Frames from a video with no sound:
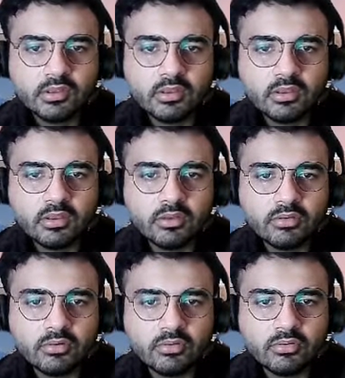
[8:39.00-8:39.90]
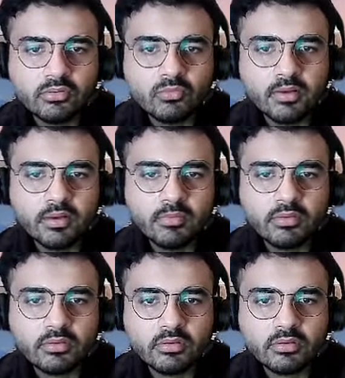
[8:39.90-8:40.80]
He has got 2 minor
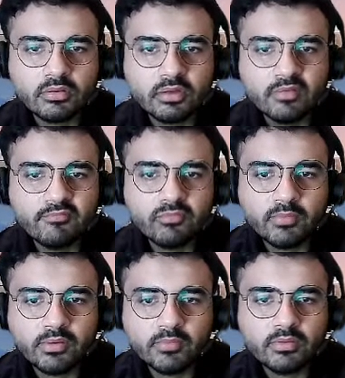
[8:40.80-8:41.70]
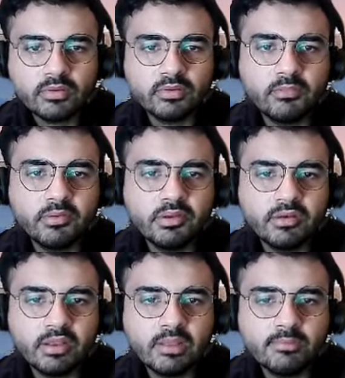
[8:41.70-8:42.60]
pieces. I have 2 minor pieces. So
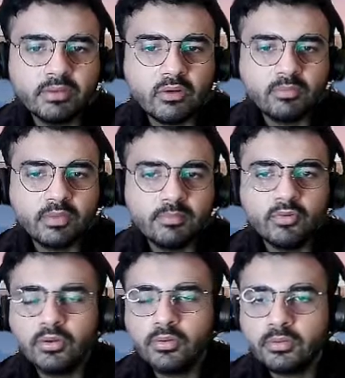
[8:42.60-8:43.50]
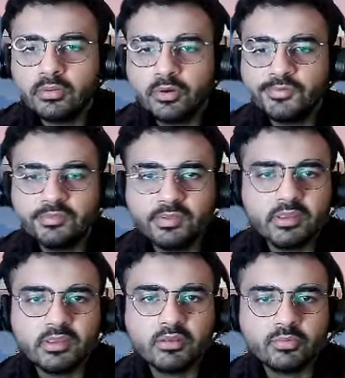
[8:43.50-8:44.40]
materially, I'm down by a pawn. Also, my
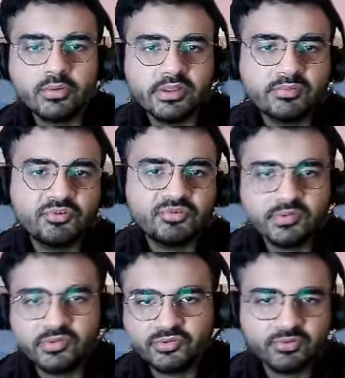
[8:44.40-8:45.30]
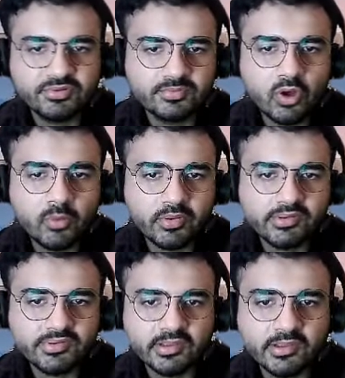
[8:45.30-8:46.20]
king is quite exposed, but so is my
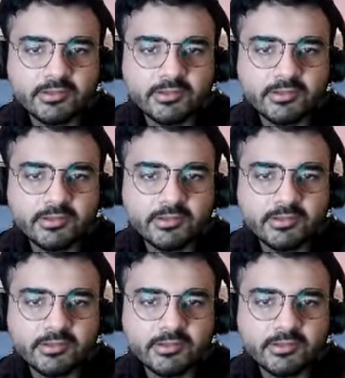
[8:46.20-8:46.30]
opponent's king.